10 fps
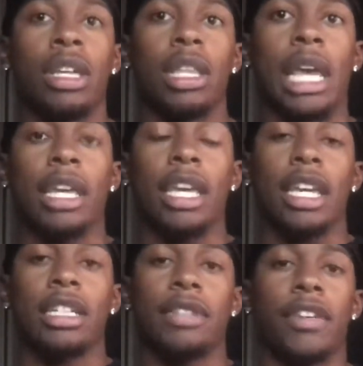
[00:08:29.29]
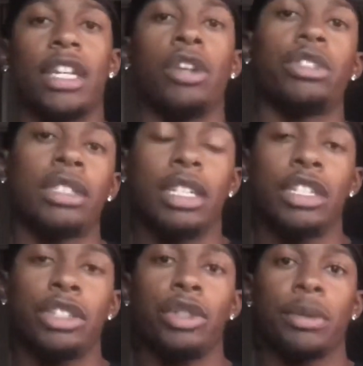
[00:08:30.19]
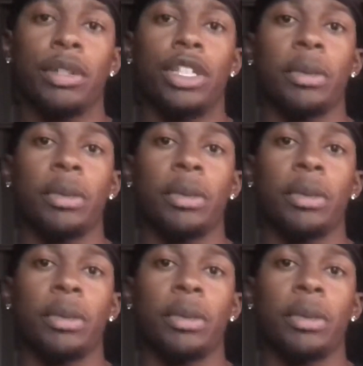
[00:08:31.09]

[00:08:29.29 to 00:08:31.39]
like, because if a coach sees you